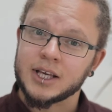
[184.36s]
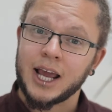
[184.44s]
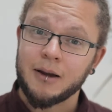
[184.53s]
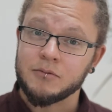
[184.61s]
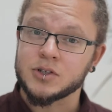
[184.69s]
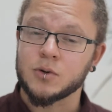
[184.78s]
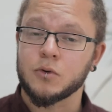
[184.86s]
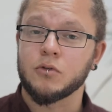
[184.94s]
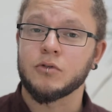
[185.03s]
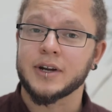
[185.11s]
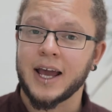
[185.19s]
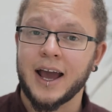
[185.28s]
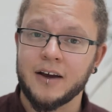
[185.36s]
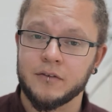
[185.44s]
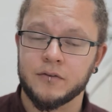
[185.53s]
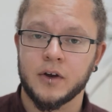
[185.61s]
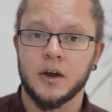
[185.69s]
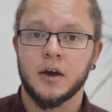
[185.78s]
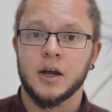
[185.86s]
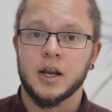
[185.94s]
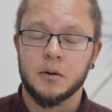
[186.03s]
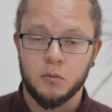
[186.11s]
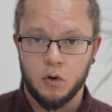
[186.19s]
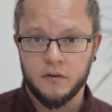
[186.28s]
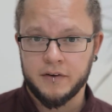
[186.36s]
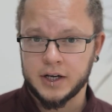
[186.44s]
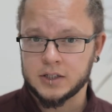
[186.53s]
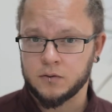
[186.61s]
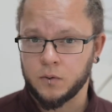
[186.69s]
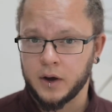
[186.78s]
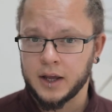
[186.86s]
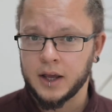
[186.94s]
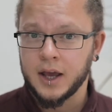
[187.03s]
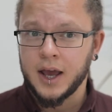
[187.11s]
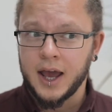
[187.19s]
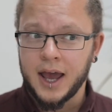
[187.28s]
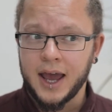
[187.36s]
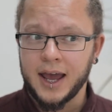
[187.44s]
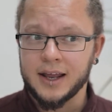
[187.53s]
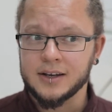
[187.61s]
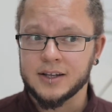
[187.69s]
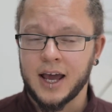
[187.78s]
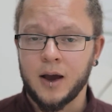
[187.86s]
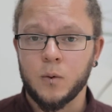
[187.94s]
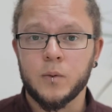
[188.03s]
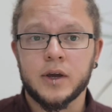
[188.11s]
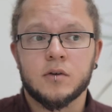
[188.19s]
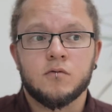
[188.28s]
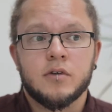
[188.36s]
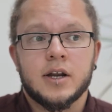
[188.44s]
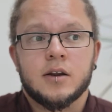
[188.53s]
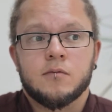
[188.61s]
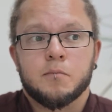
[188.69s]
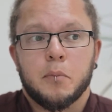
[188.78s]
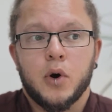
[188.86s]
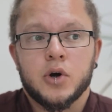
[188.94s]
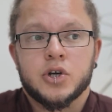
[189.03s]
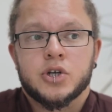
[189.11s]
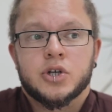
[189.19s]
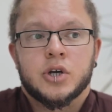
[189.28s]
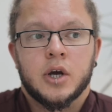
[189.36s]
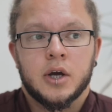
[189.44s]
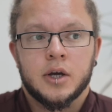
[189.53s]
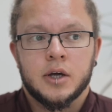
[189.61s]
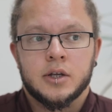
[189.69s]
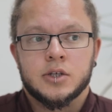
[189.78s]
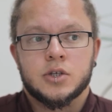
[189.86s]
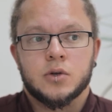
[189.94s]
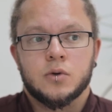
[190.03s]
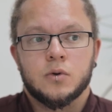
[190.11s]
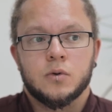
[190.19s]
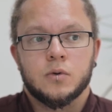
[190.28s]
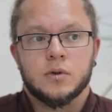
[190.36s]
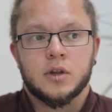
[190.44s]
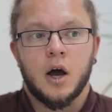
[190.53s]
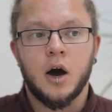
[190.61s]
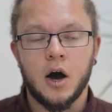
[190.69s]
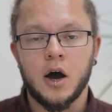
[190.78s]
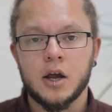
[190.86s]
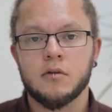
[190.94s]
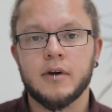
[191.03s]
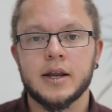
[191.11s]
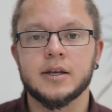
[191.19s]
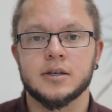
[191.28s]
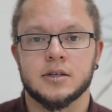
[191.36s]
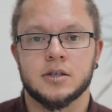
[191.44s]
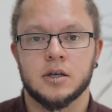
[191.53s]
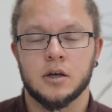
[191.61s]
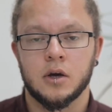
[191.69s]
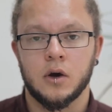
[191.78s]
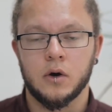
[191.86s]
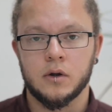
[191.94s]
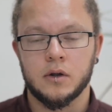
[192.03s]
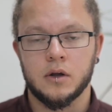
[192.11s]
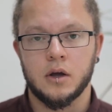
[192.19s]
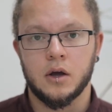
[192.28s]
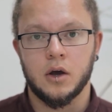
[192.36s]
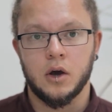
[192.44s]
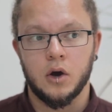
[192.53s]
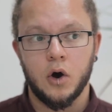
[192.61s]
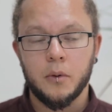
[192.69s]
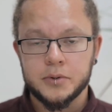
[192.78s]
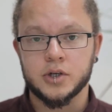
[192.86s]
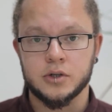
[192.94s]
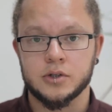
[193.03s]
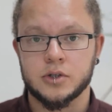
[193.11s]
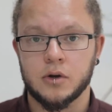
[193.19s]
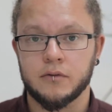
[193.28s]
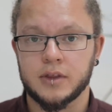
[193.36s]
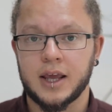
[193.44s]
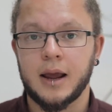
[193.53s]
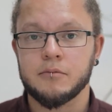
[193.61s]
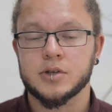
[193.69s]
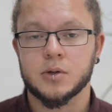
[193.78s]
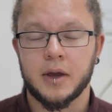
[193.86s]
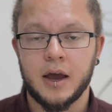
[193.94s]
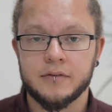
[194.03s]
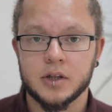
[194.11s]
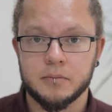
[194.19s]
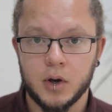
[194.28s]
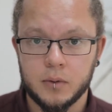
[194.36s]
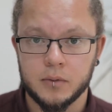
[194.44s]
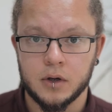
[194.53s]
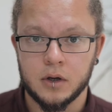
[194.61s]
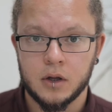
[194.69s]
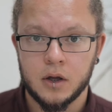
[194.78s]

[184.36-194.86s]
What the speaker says: the cameras that we already have in a more effective way and how we can really push to the higher end options of the cameras that we have at the moment.